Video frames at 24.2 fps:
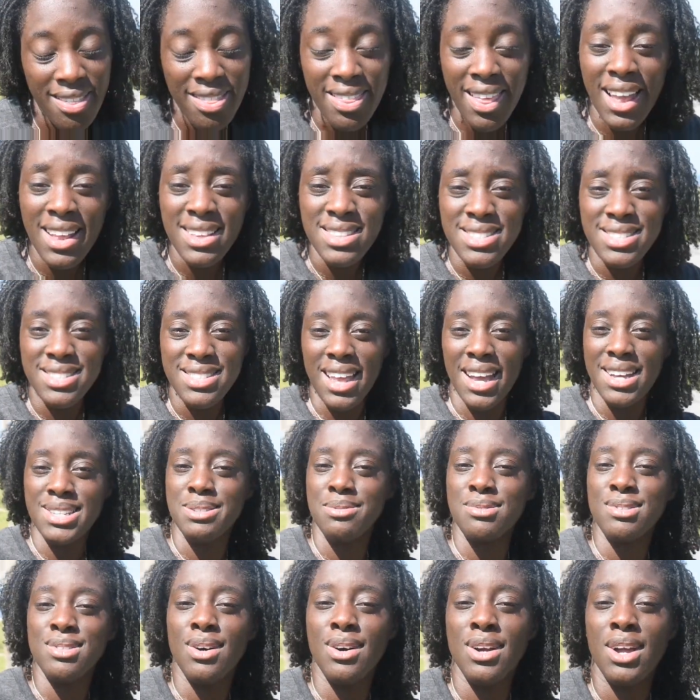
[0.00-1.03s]
that's
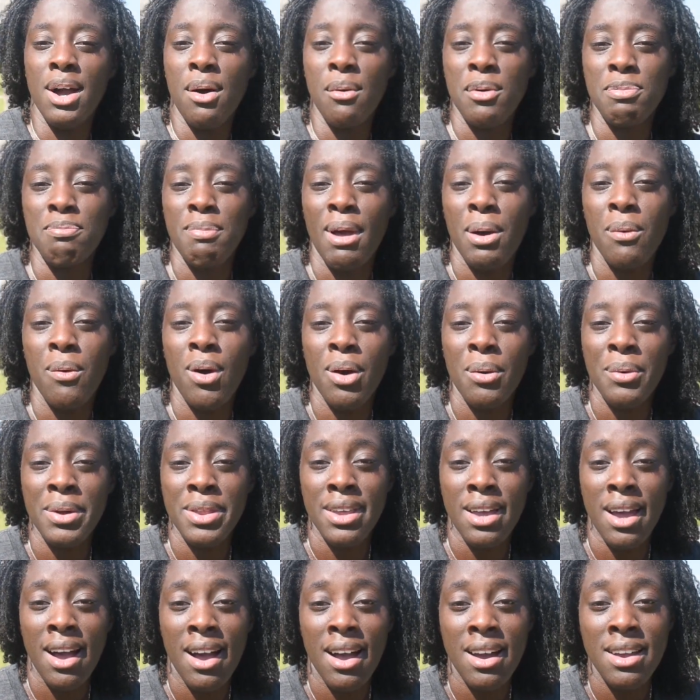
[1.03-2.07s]
that's what's going on with my walk
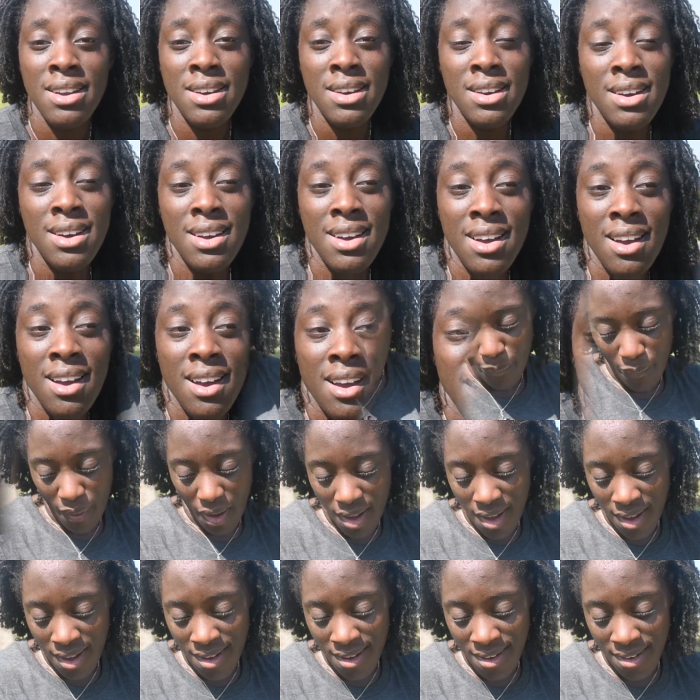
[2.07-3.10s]
with God.
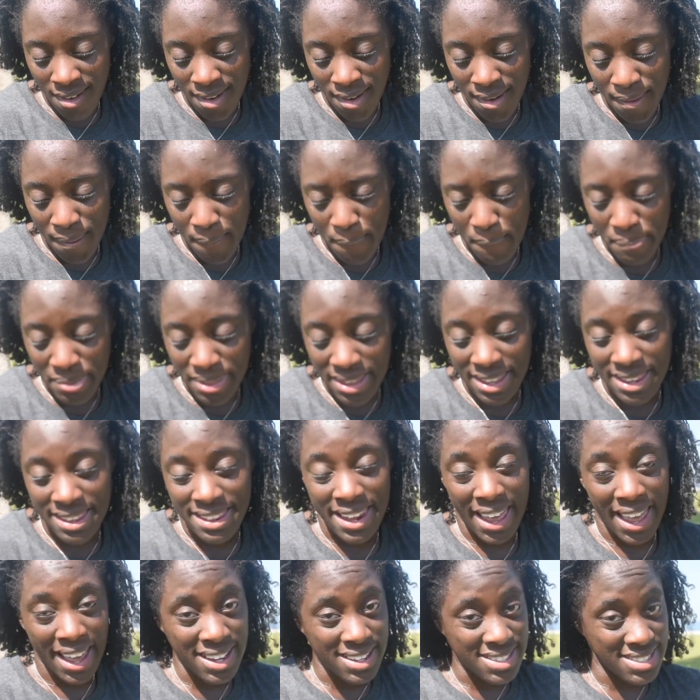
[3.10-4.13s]
Um, the
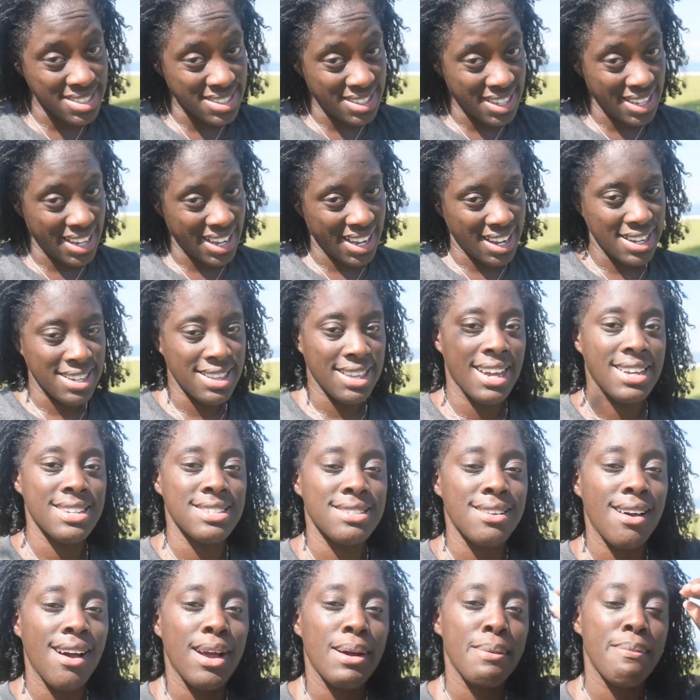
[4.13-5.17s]
next thing I'd like
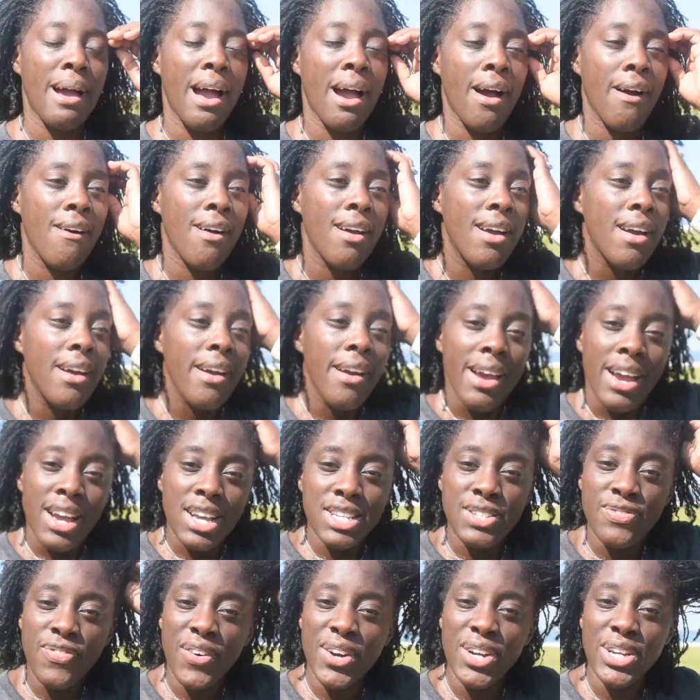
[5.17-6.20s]
to talk about
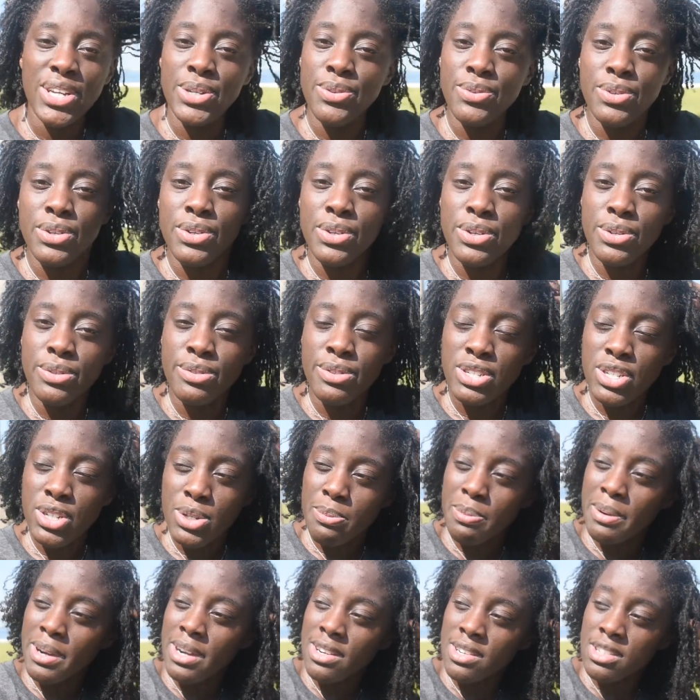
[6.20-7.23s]
is for you new
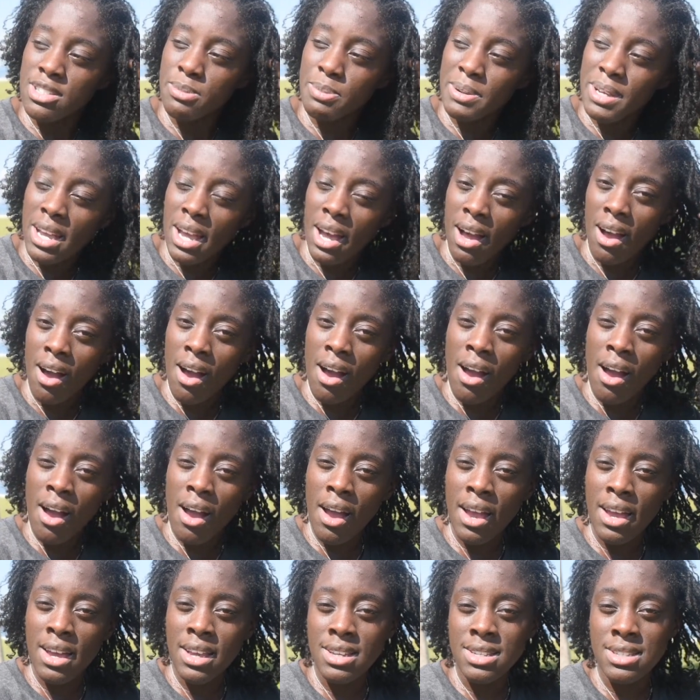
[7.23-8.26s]
YouTubers
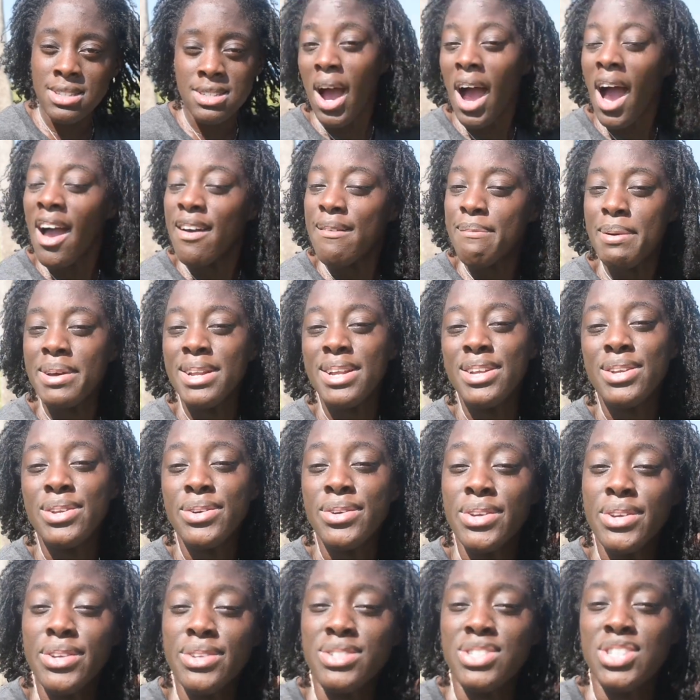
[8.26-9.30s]
because I've been a
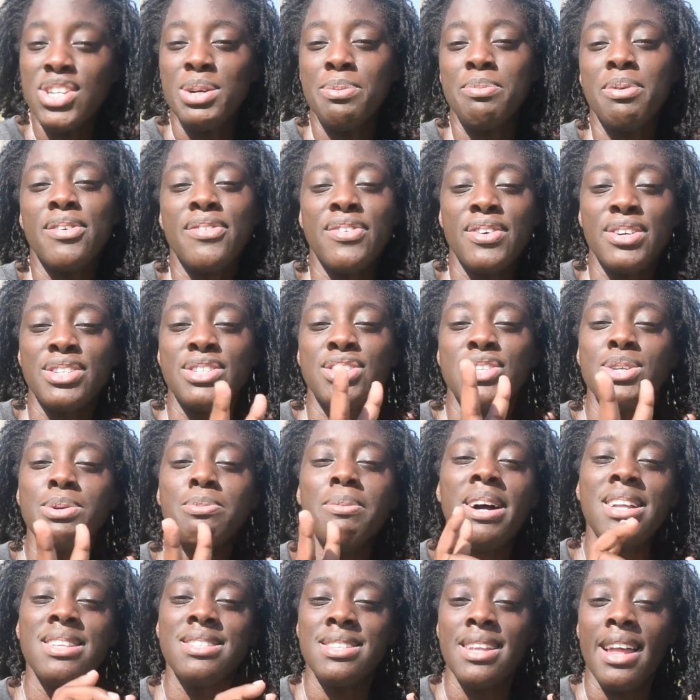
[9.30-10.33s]
new YouTuber for two
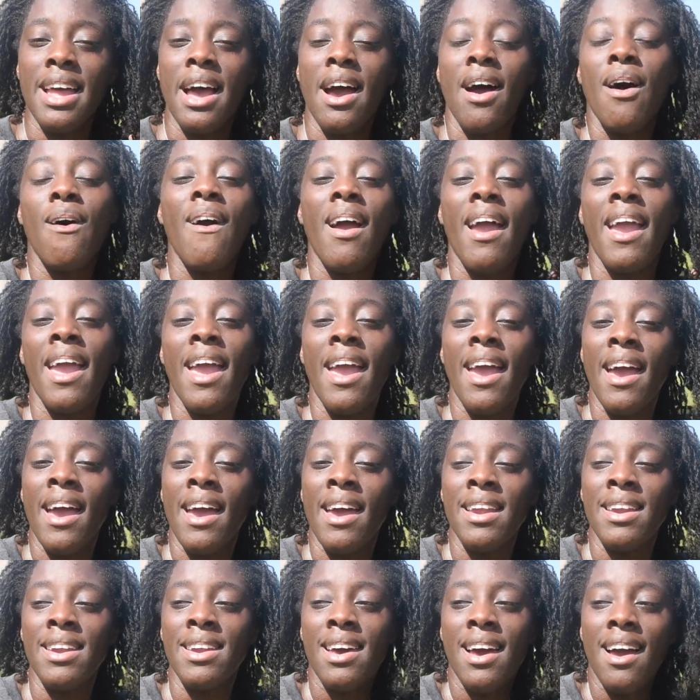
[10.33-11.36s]
months now
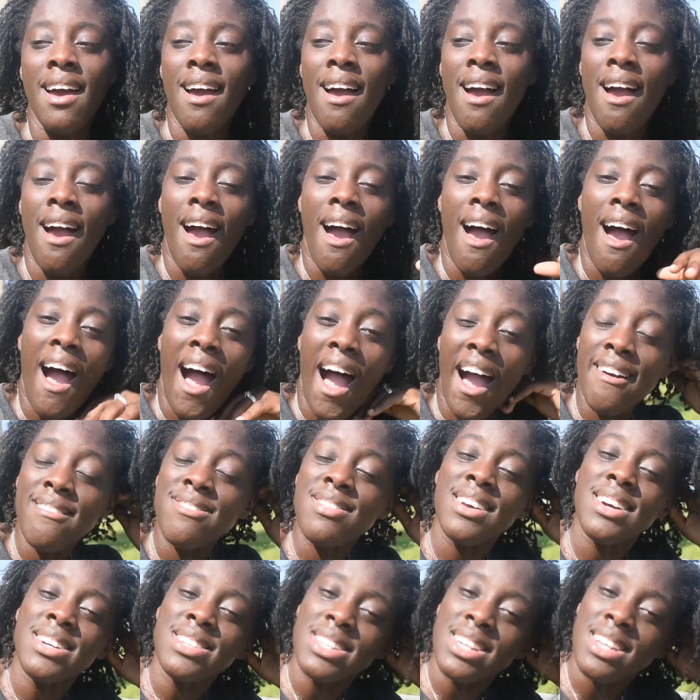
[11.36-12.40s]
and I've
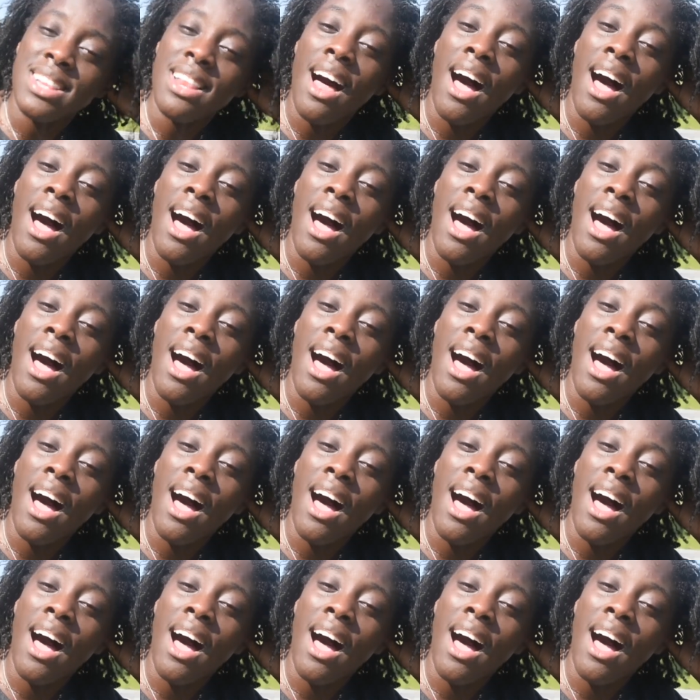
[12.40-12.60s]
learned a